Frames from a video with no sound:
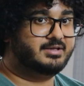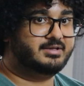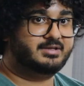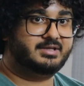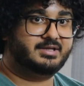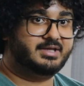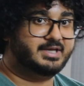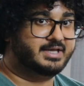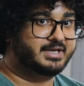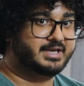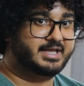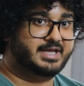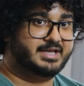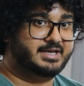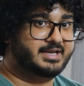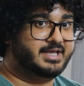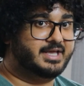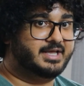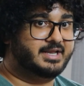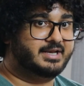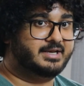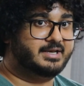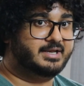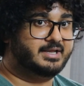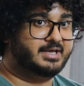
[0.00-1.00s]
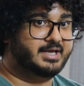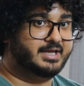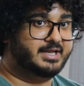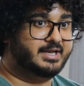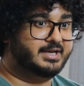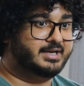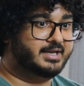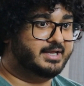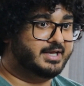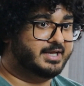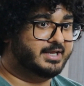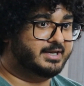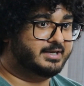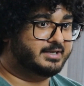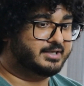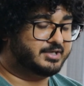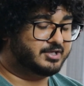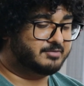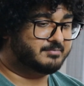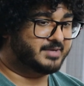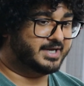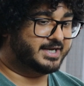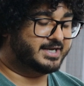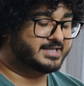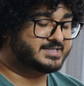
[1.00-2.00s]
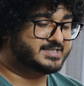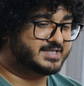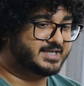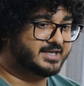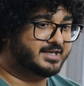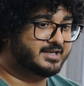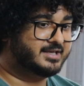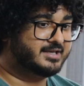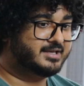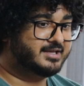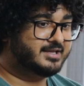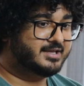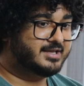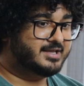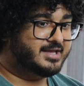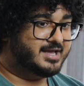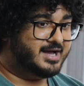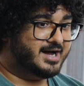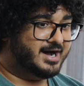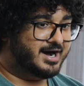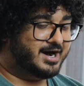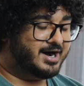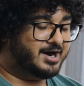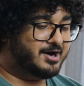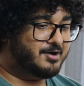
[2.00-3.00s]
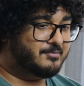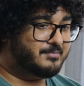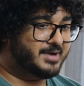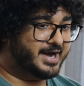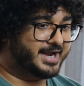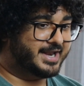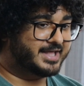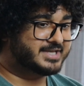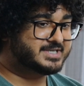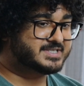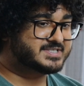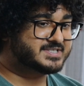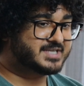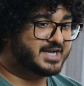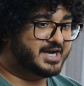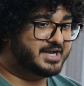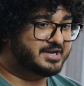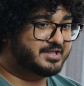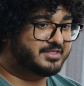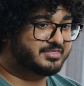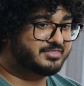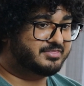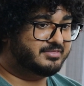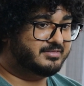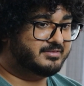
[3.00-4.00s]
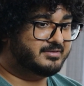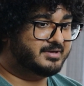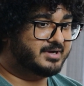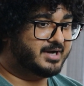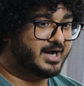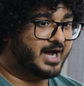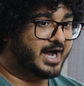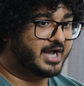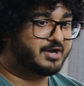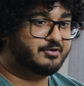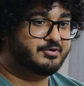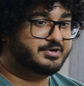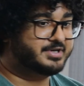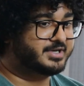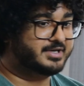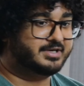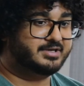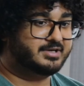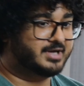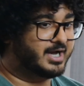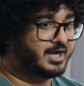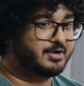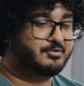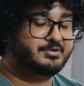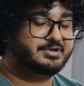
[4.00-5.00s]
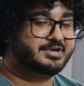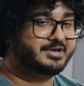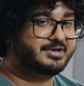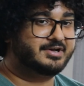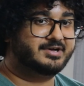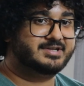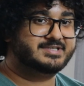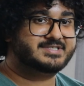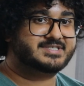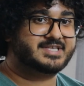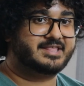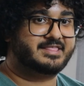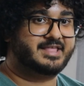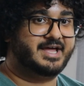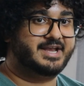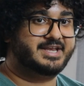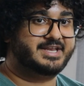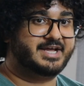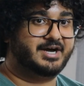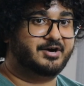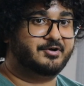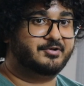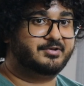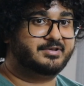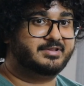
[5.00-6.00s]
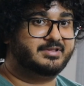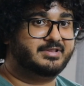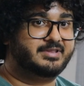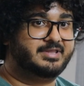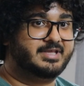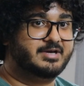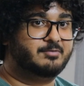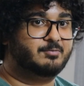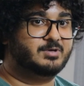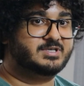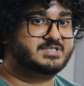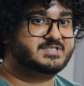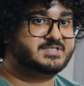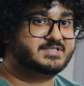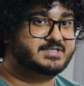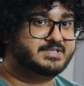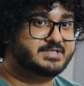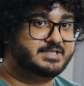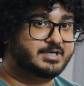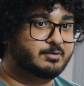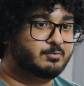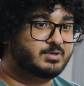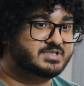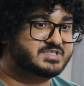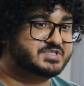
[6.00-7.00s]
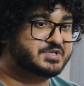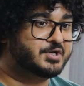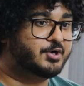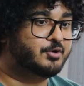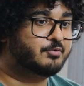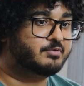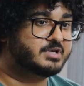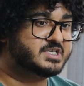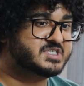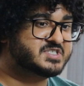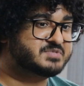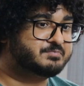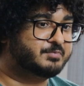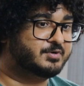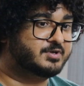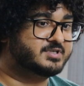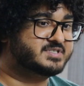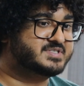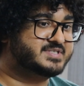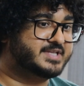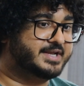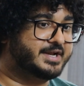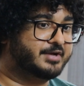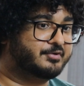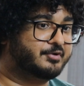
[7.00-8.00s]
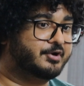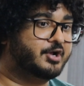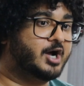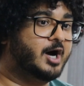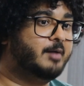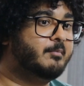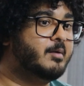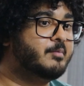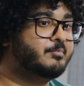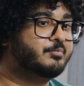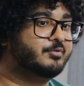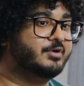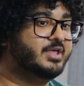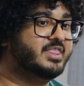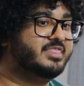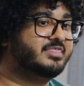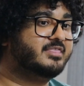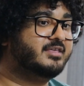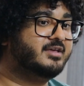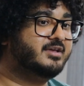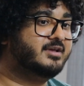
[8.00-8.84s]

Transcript: in humanity, and I just kind of I couldn't answer that doubt. There was no response that I could come up with.